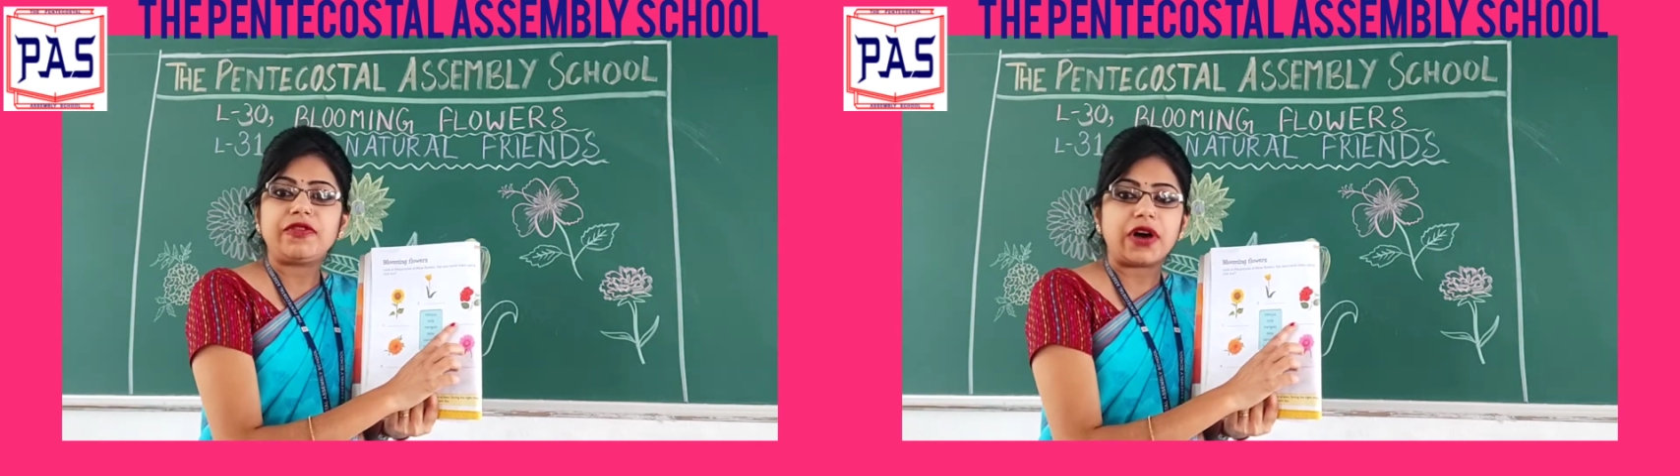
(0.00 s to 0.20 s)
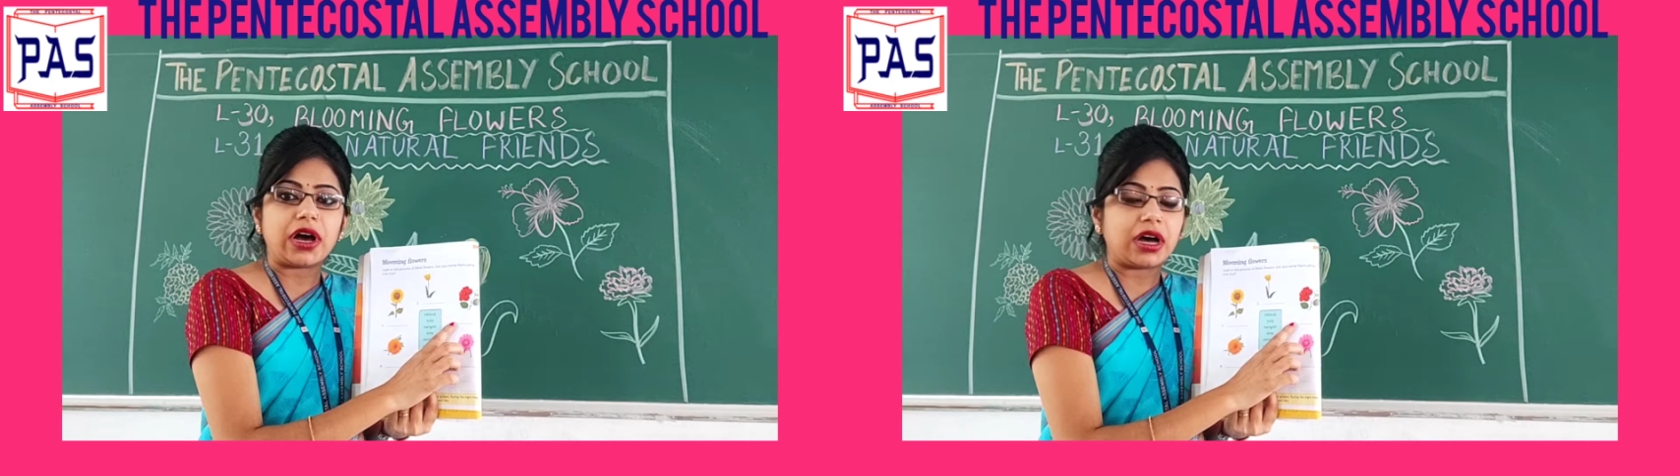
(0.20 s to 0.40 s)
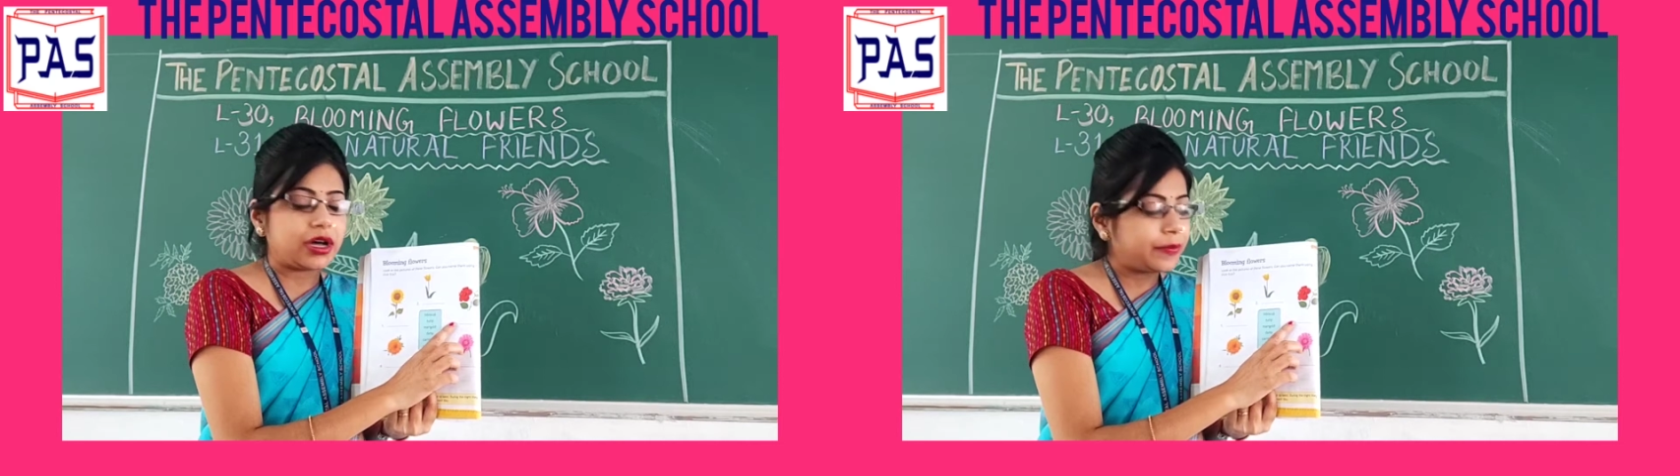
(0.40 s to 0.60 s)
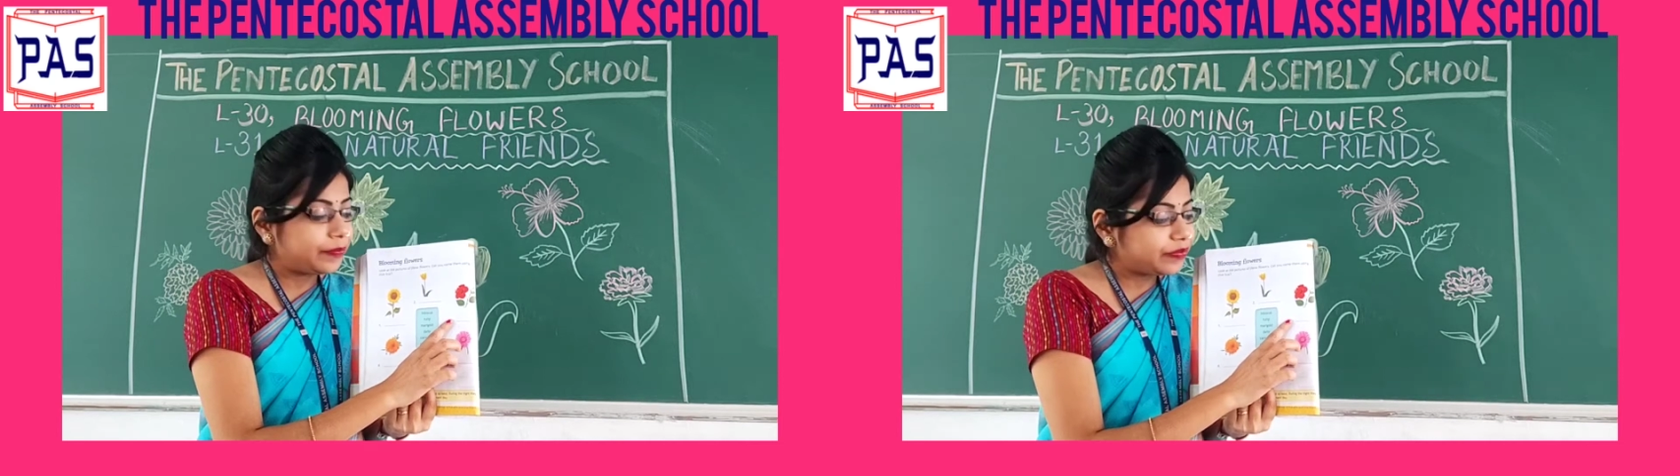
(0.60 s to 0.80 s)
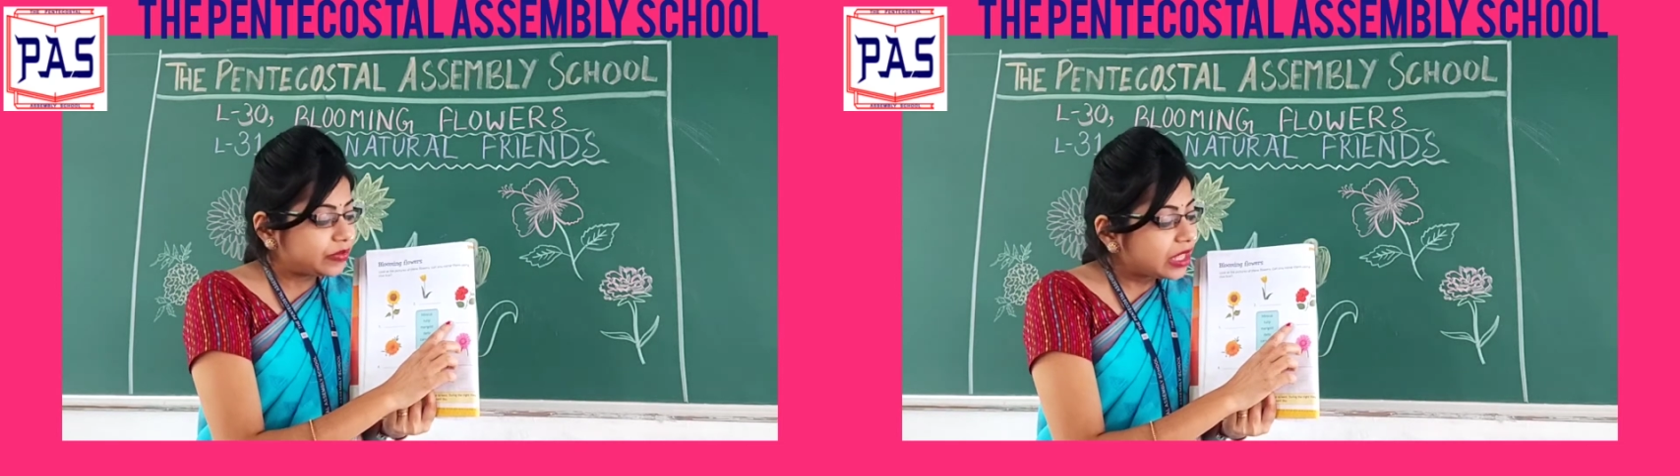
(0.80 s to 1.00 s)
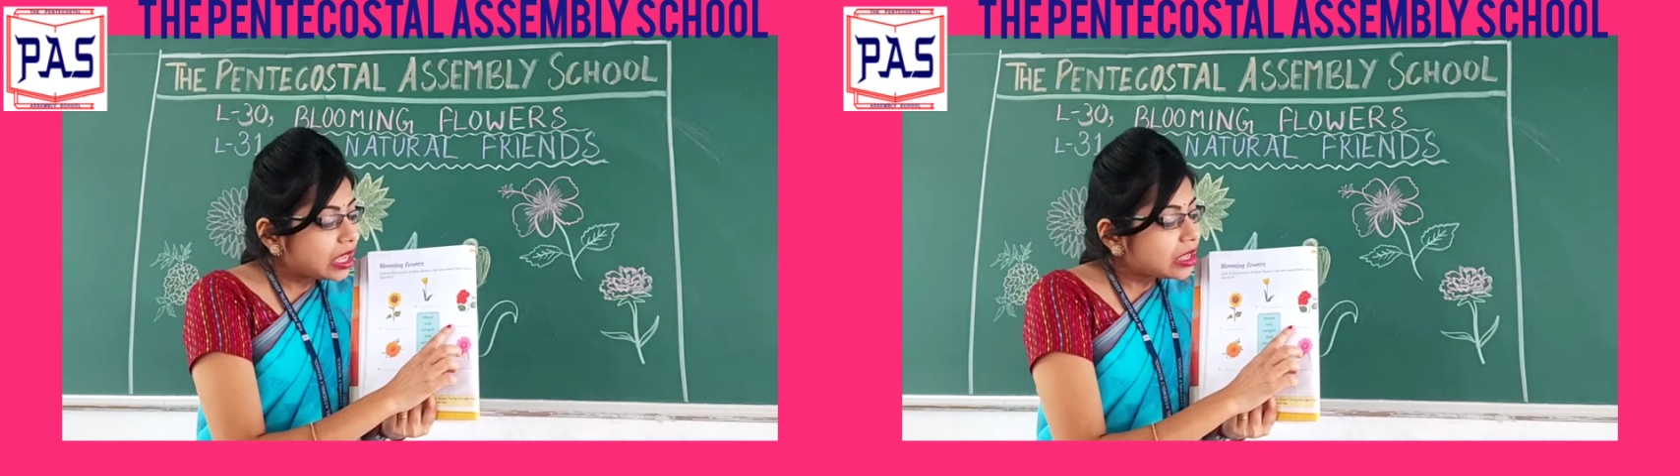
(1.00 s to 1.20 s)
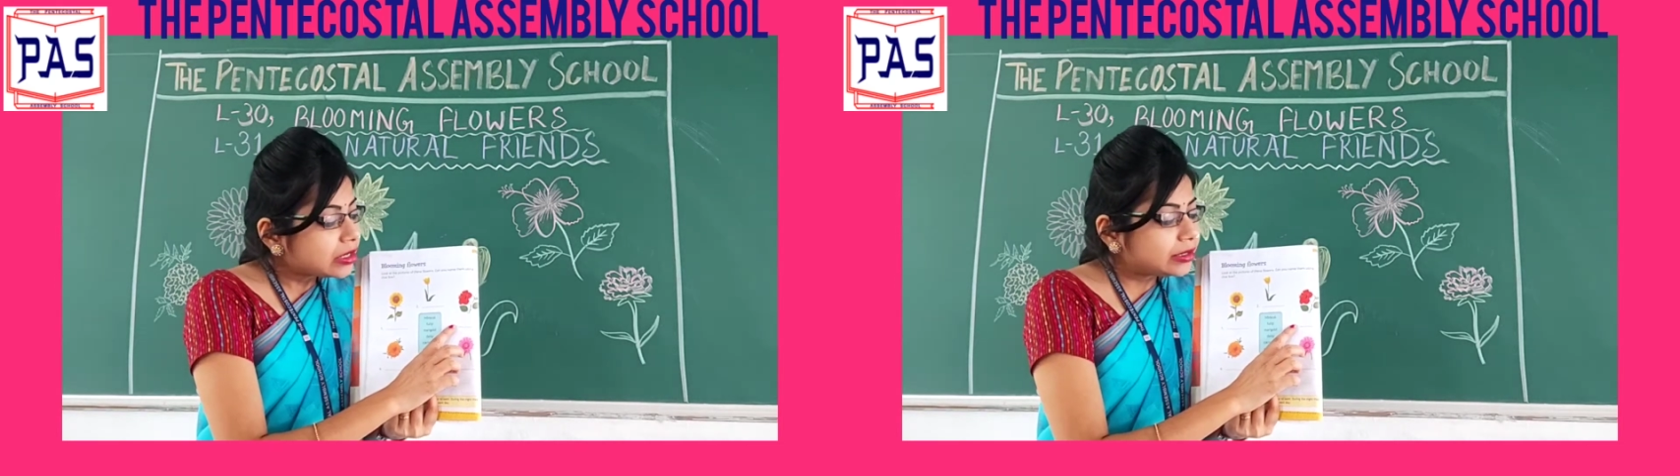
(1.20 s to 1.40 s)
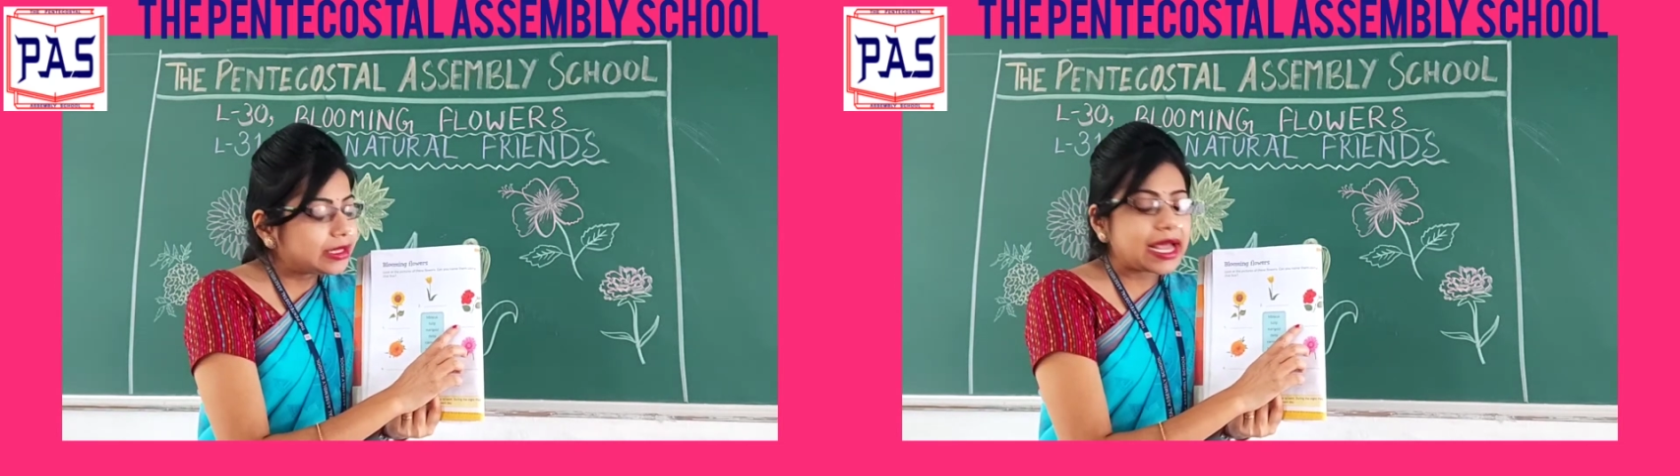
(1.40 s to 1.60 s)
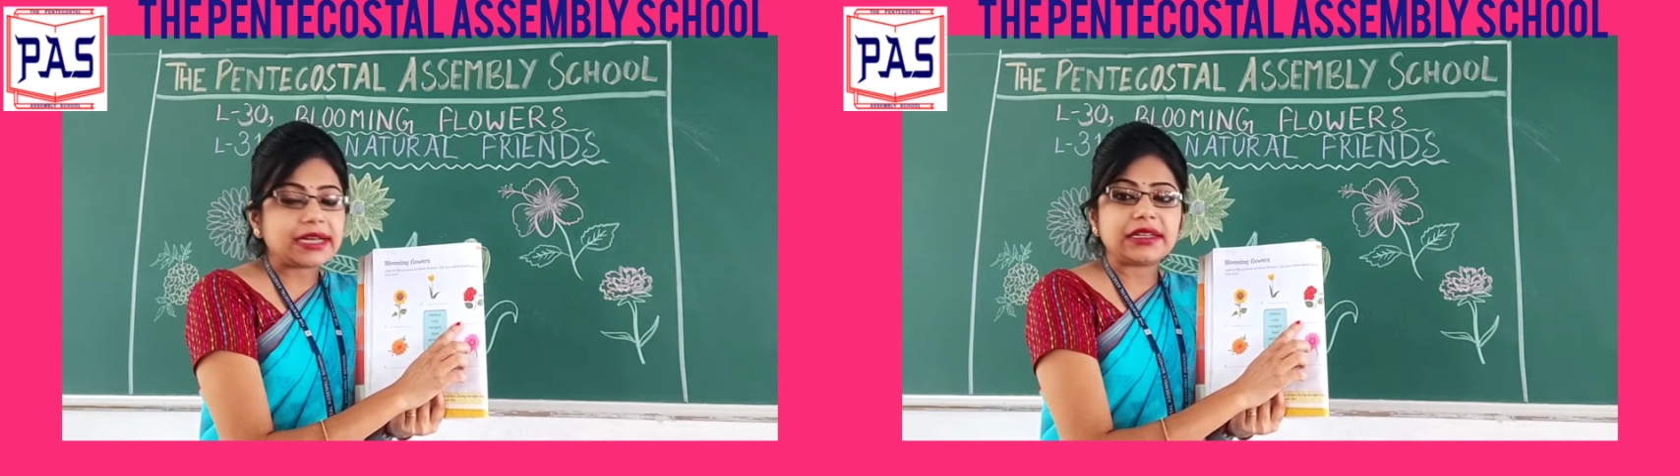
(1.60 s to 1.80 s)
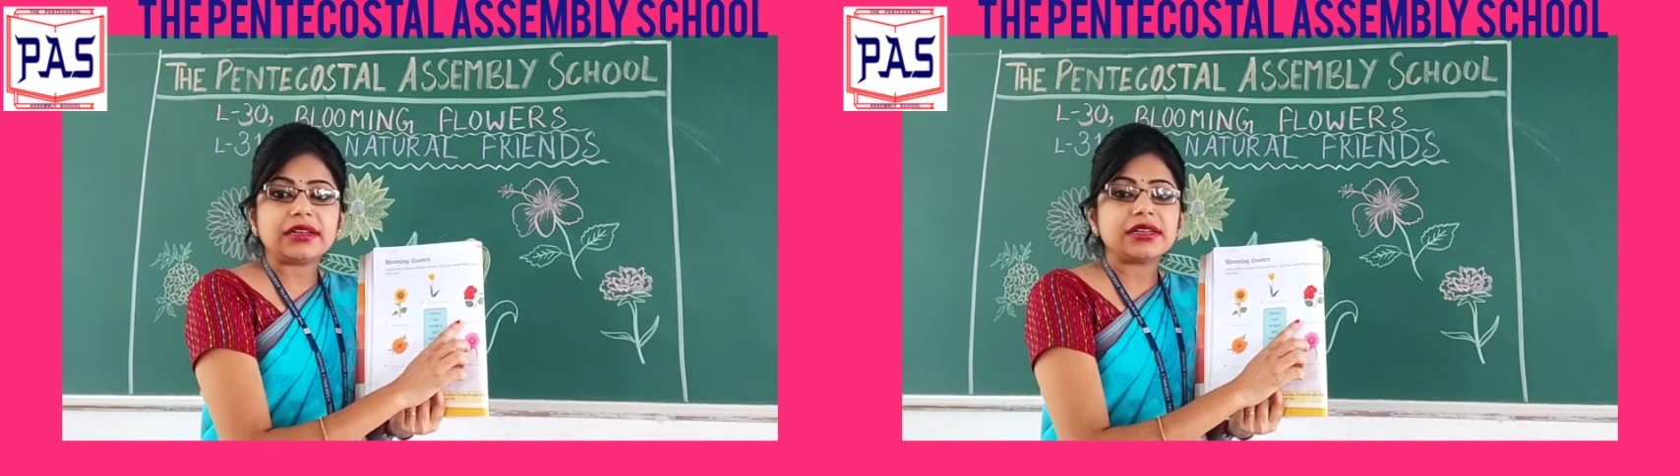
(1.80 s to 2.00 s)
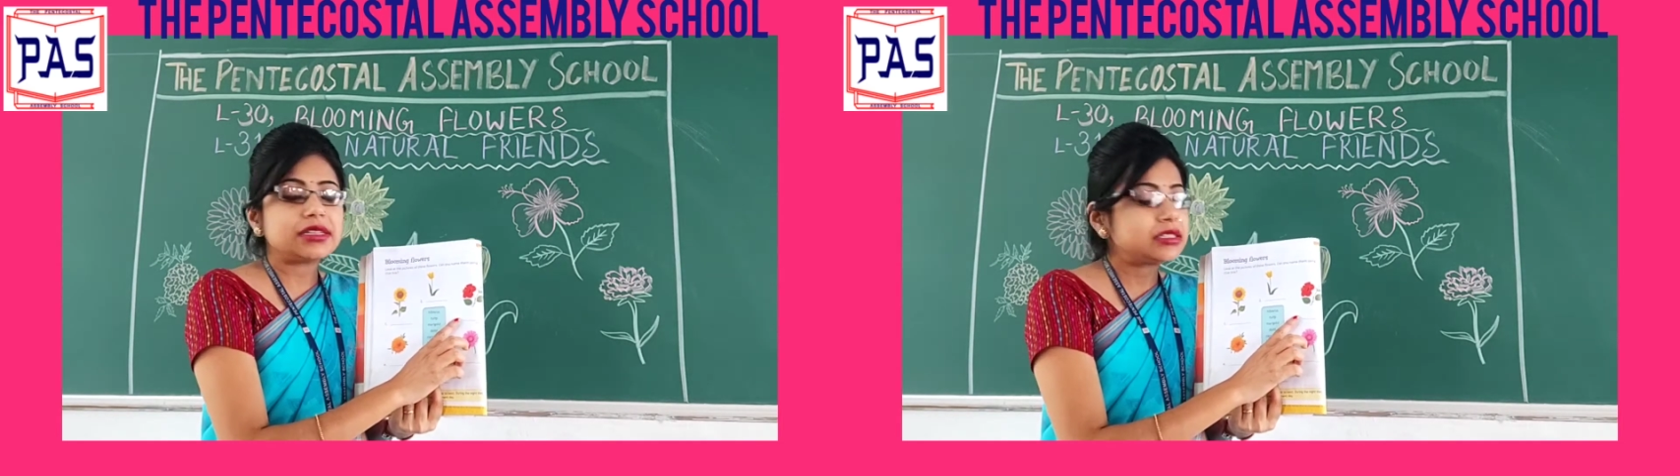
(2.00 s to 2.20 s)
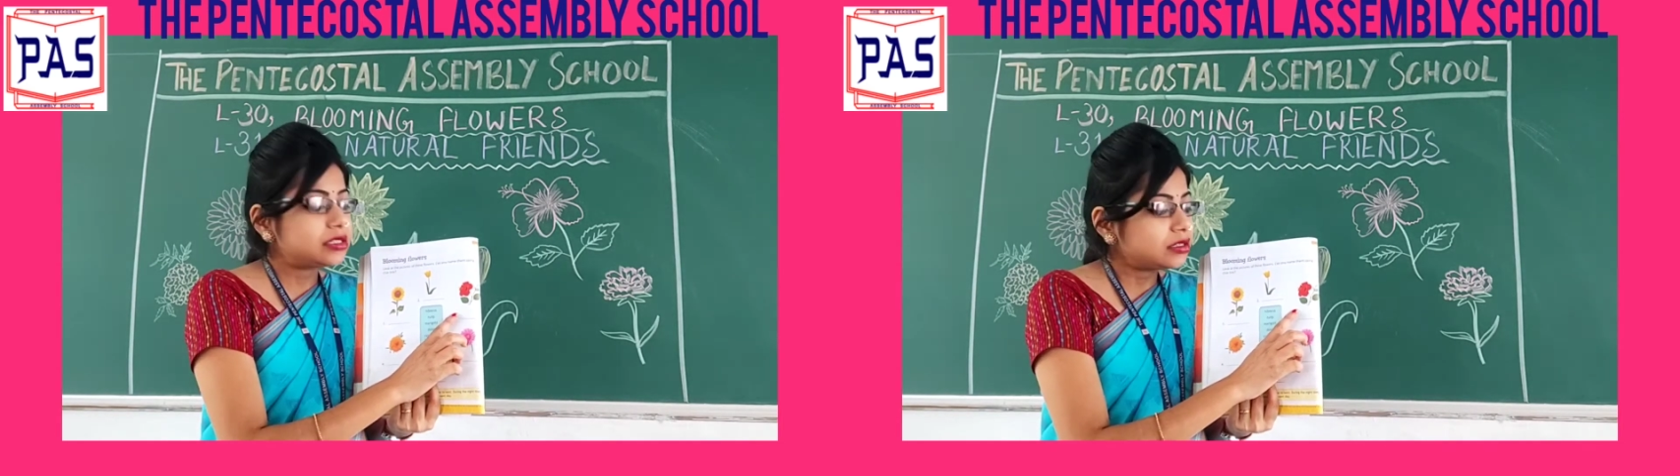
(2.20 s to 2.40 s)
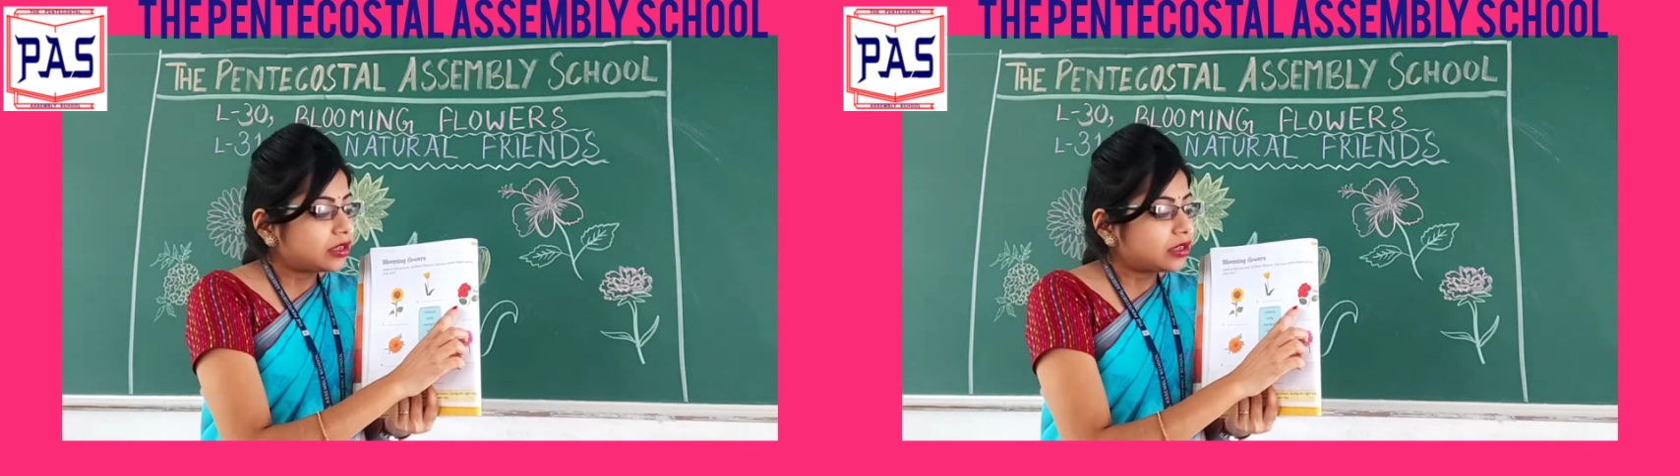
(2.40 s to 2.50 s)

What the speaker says: flower, that is,